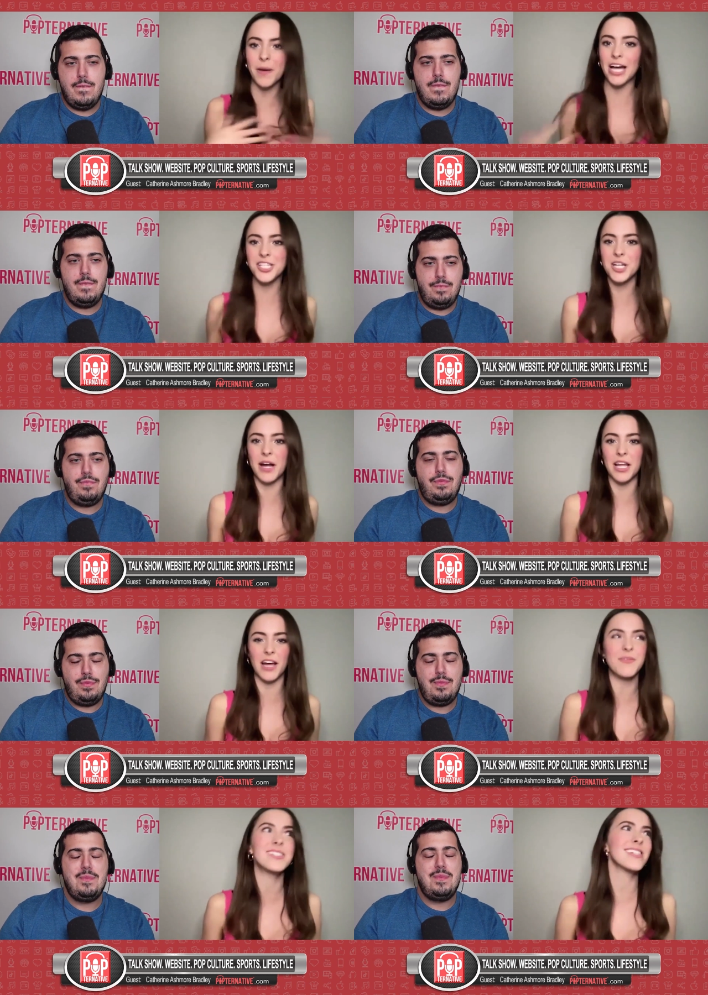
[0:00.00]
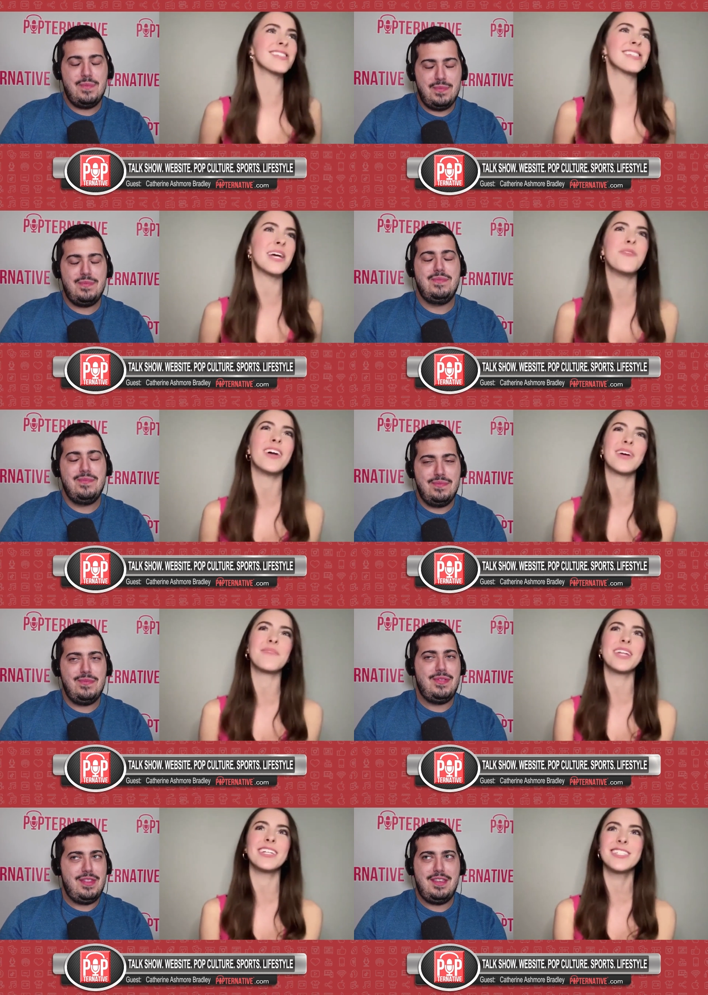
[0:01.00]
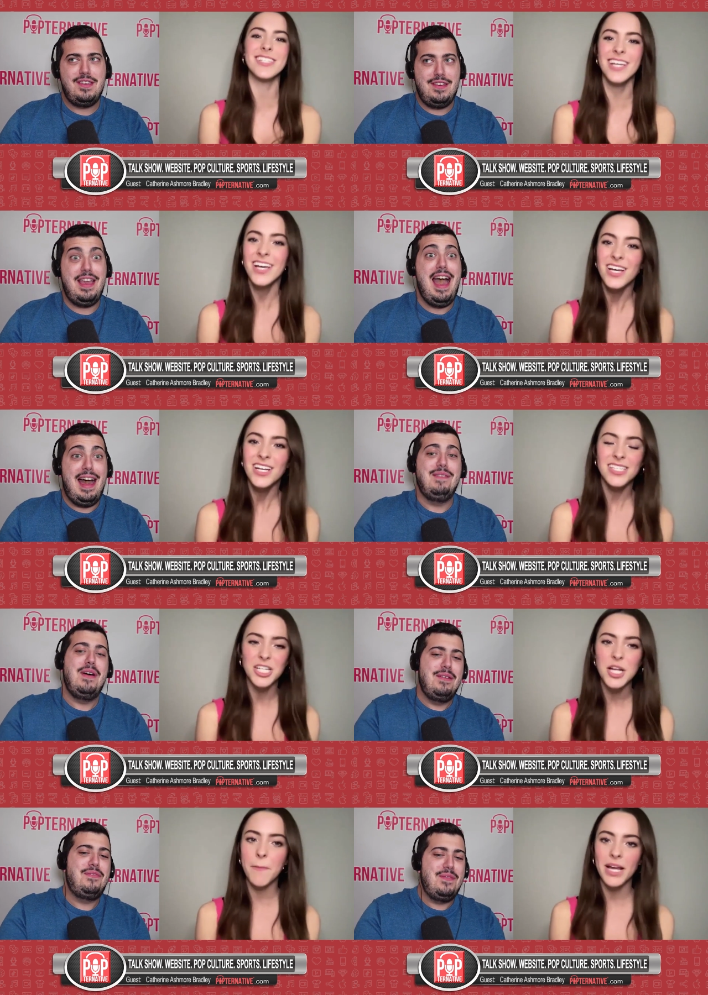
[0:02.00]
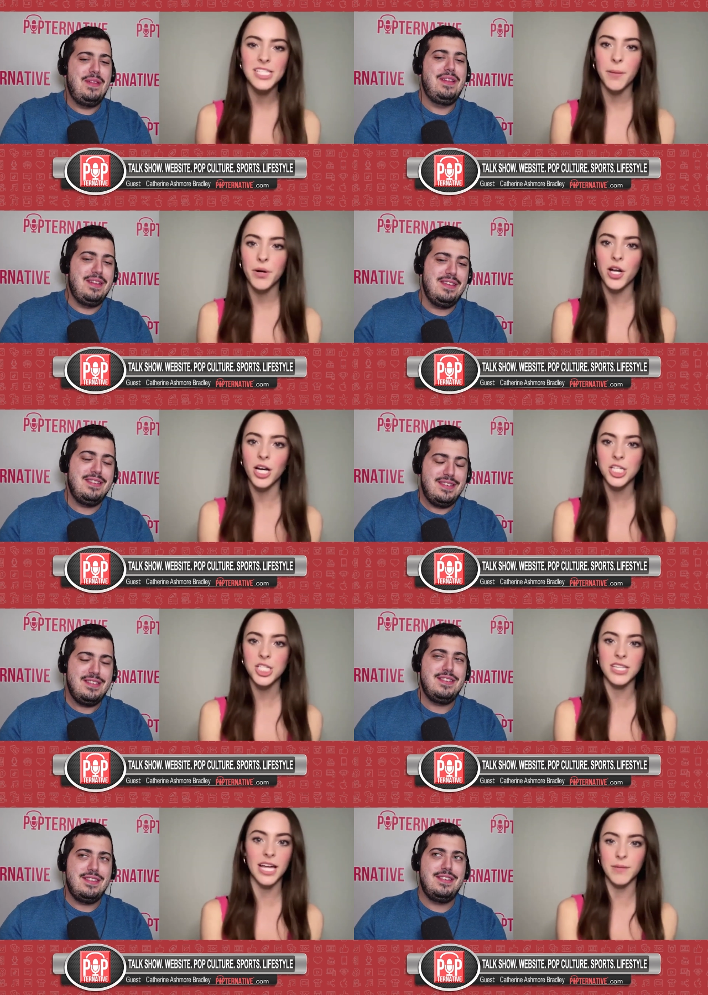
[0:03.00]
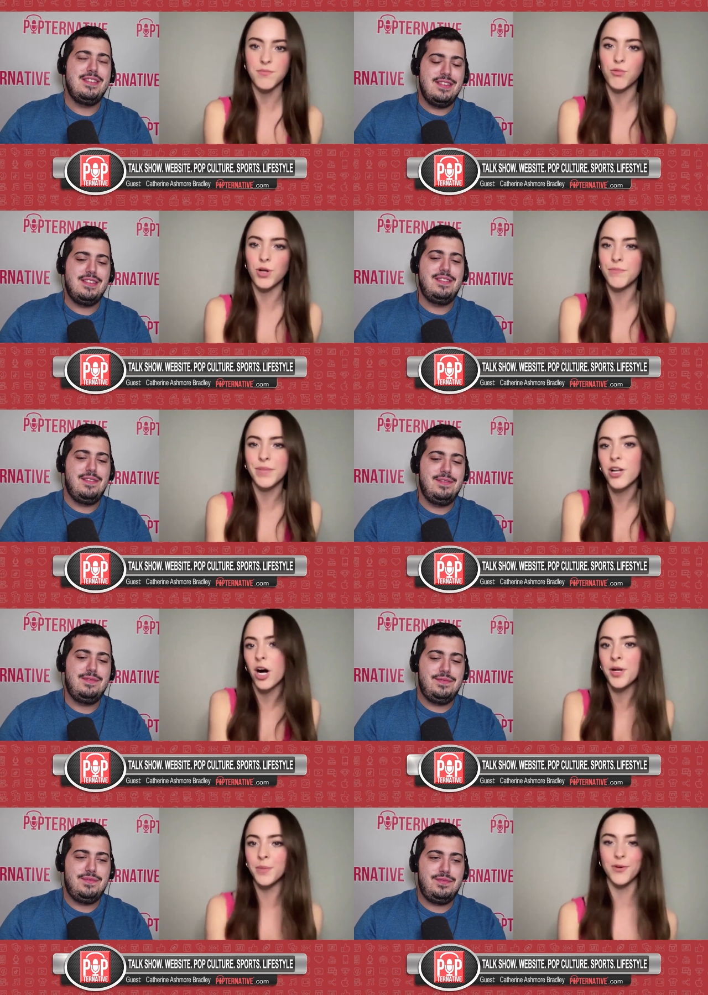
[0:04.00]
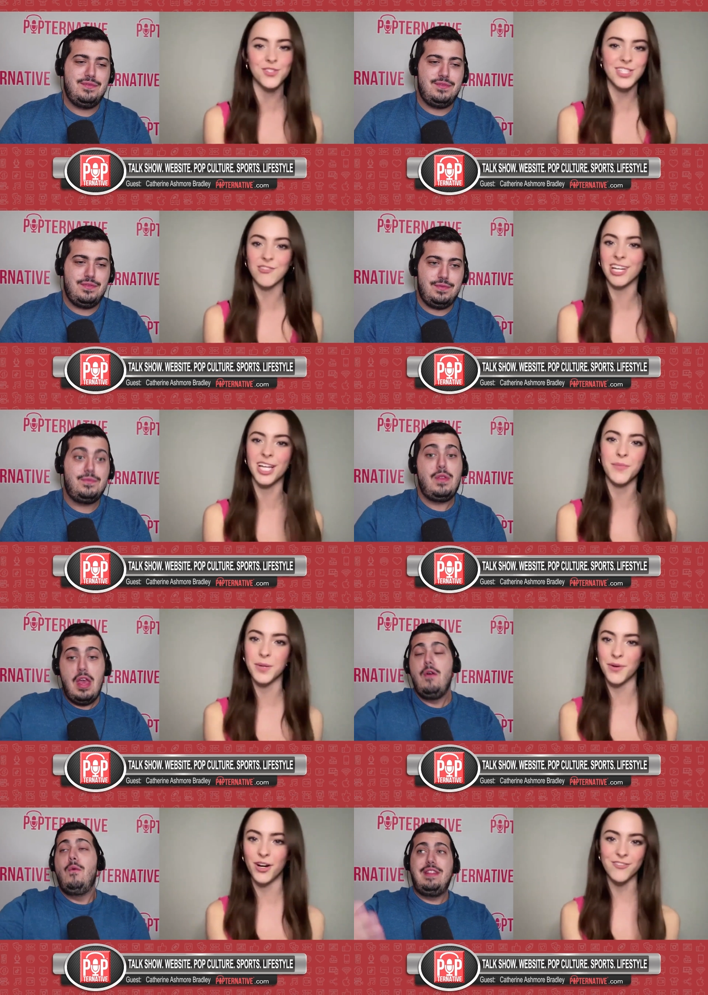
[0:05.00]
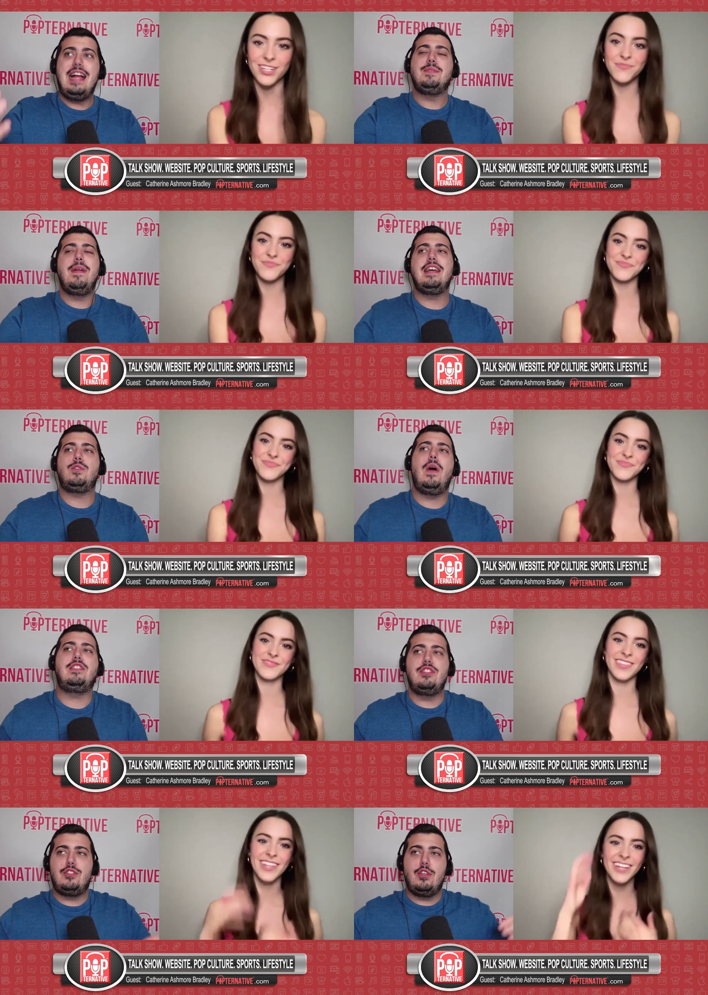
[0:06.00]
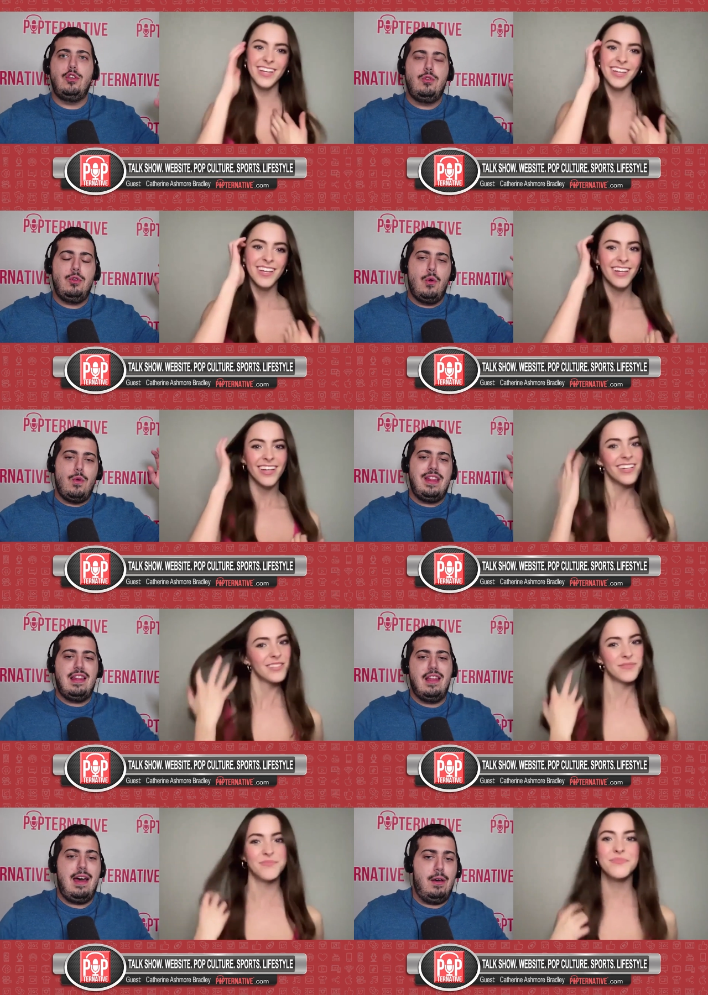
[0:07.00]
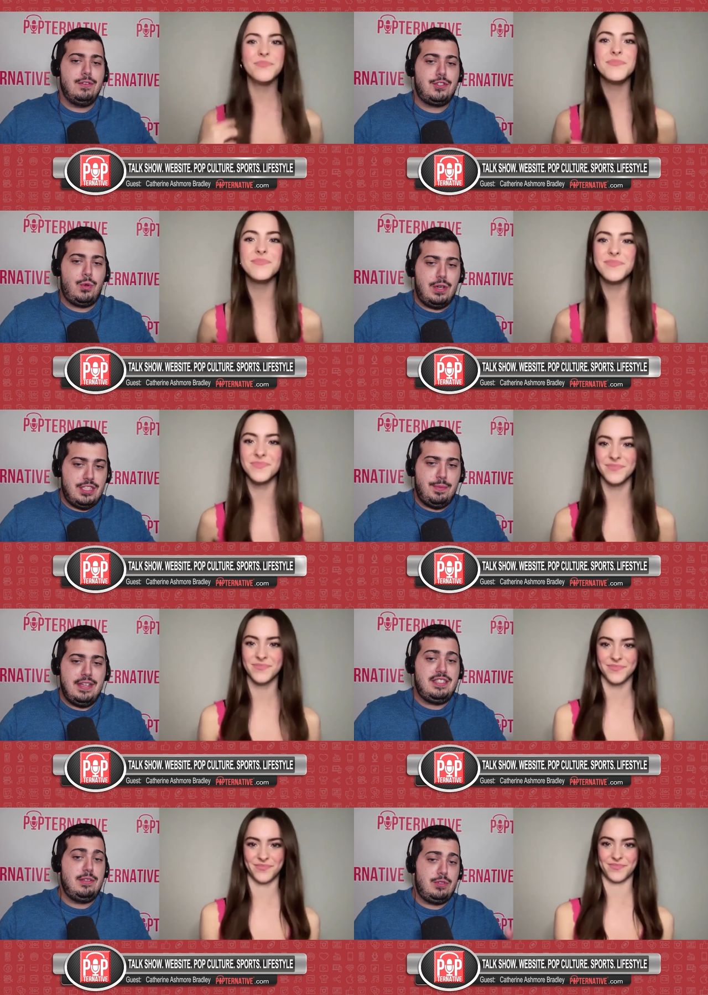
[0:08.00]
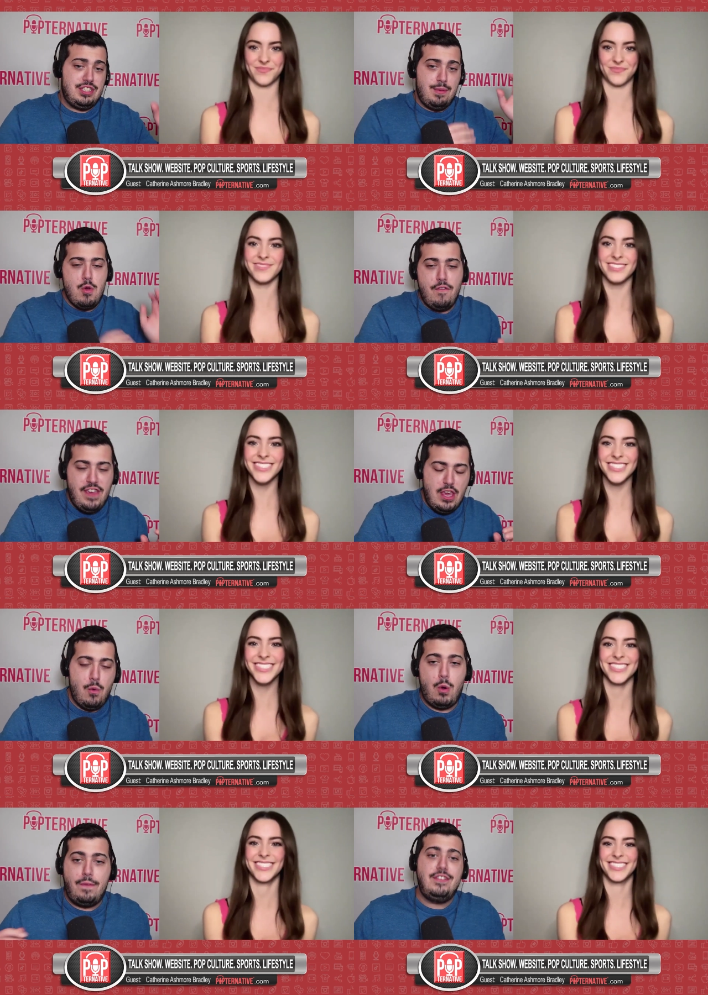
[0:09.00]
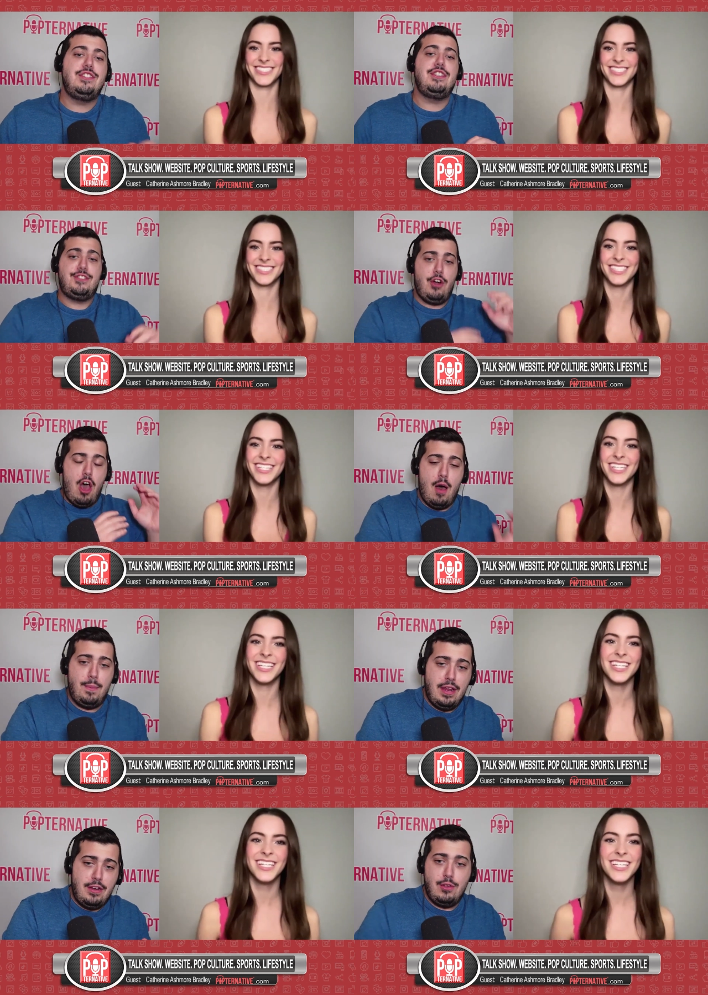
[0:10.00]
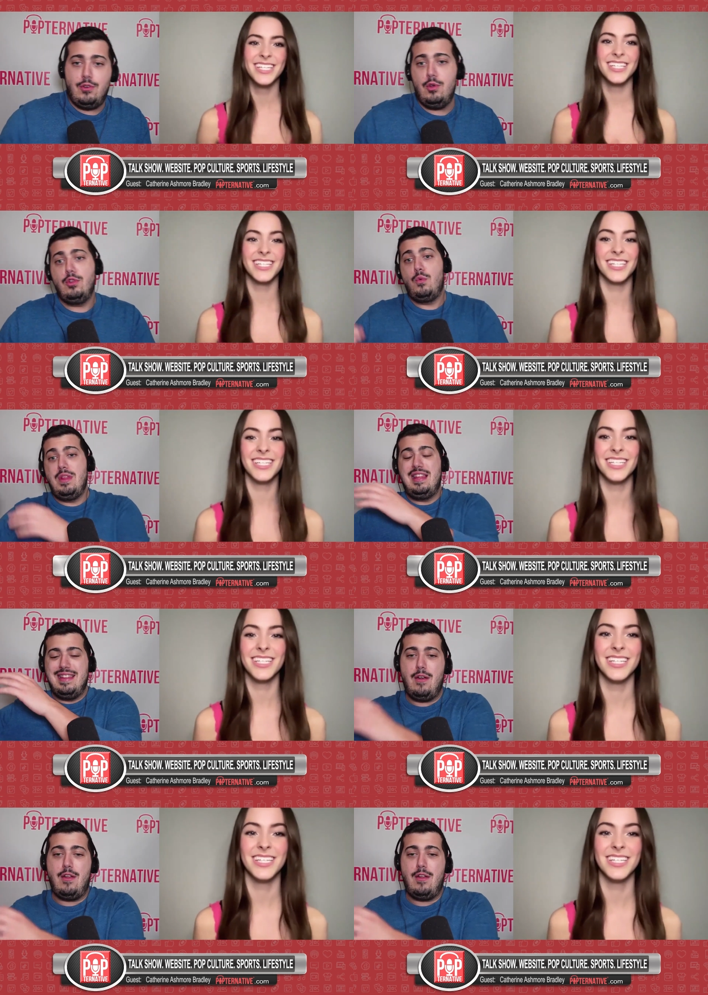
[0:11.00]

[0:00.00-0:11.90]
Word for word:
Speaker 1: passionate about it. I've been since day one. I mean, it's just yeah. such an amazing production that I'm. We're me and Aubin are both so lucky to be a part. Well,
Speaker 2: that's my next question. So you do a really loud house Christmas, which is a movie. You work with your sister Aubin. You do the really loud